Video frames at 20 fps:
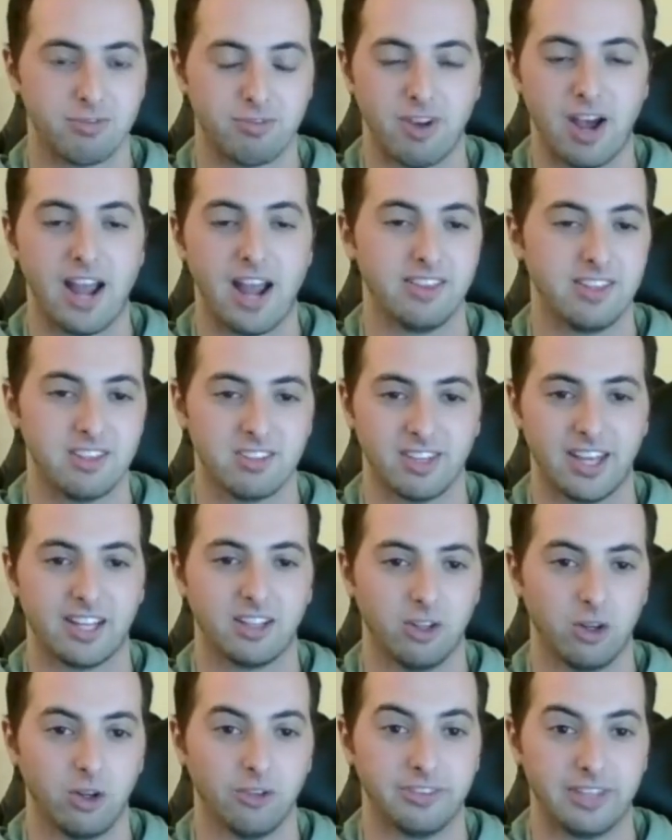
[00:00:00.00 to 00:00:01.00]
find these
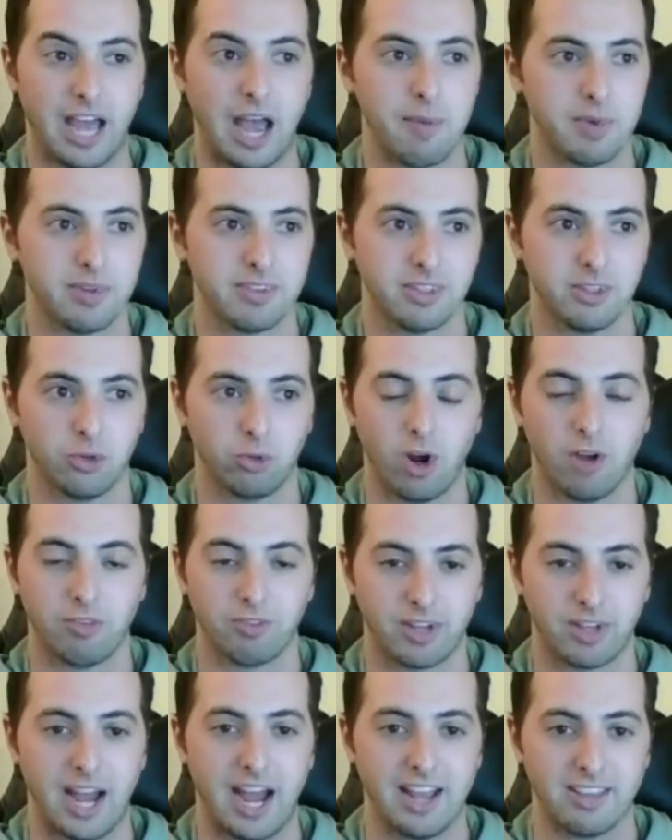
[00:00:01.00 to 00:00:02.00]
like little diamonds in the
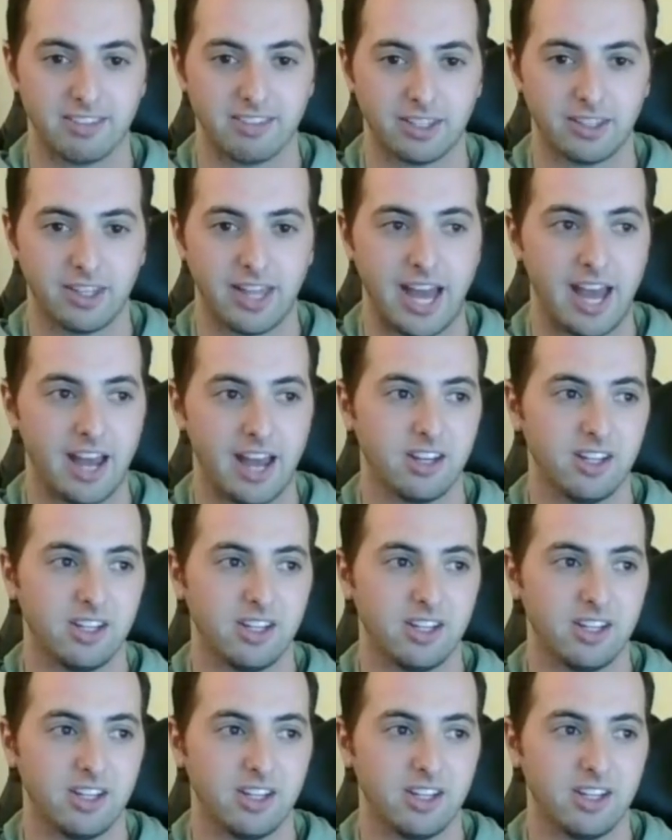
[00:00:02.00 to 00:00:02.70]
rough guys like that.